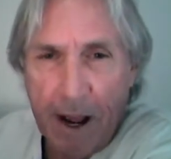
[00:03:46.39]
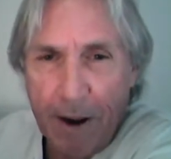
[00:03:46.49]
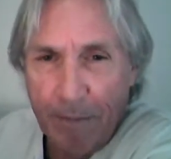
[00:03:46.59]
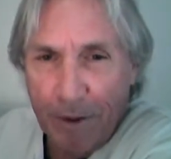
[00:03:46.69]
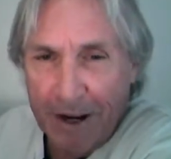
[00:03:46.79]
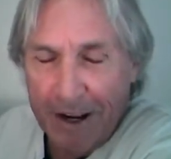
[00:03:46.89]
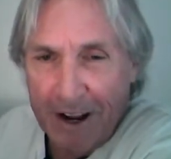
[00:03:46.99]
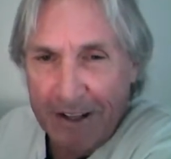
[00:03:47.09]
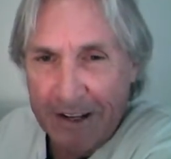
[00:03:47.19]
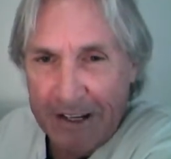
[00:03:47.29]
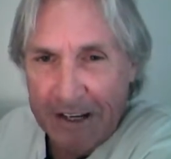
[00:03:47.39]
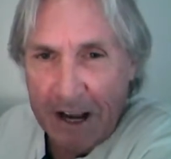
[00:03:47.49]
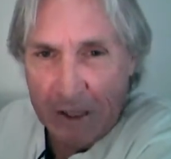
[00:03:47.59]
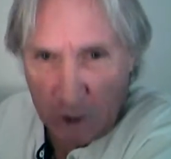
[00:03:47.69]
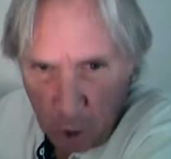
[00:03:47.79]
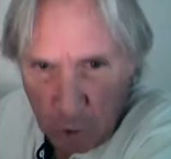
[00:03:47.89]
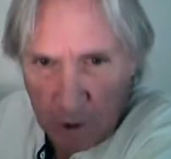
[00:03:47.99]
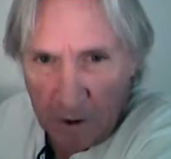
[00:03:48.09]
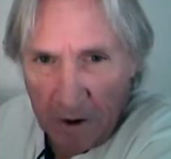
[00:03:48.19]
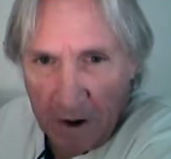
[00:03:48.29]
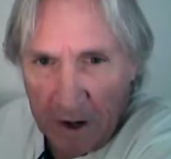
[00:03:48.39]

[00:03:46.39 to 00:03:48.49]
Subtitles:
I'm looking at this as a coder,